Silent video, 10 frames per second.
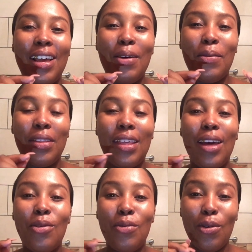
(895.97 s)
with
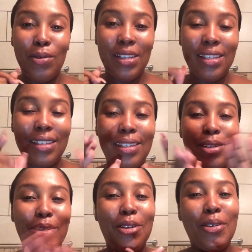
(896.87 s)
roses
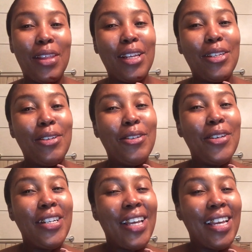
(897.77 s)
to show that to
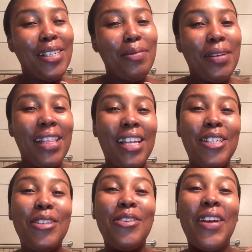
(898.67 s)
indicate to me
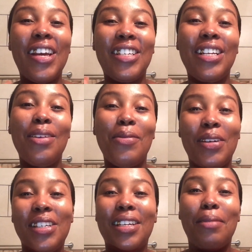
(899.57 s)
that you actually
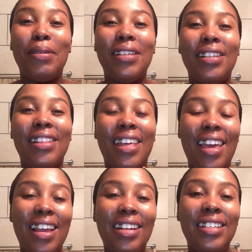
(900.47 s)
watched up until the
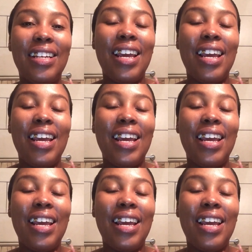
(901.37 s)
end.